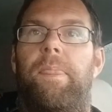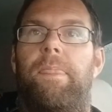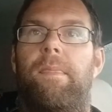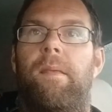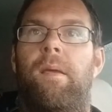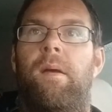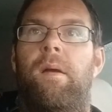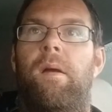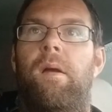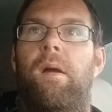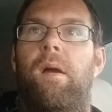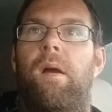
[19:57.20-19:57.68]

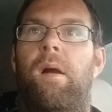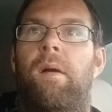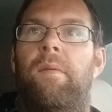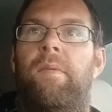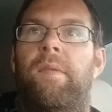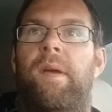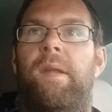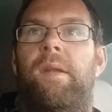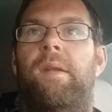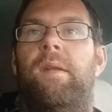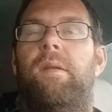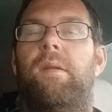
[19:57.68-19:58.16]
And
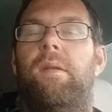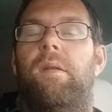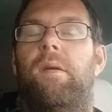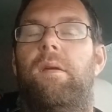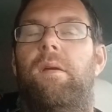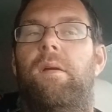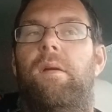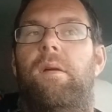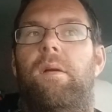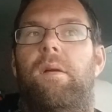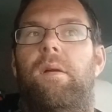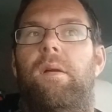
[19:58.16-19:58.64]
then
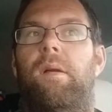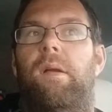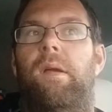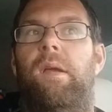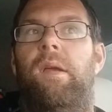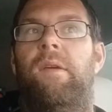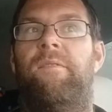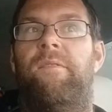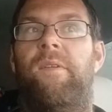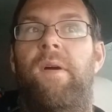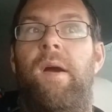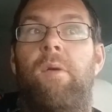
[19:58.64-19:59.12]

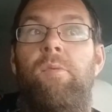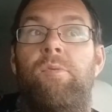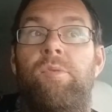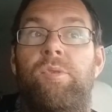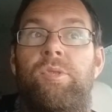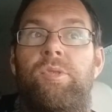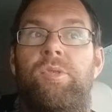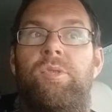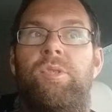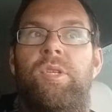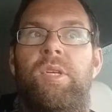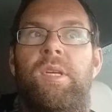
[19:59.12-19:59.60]
if I
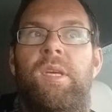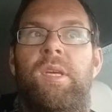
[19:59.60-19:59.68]
was to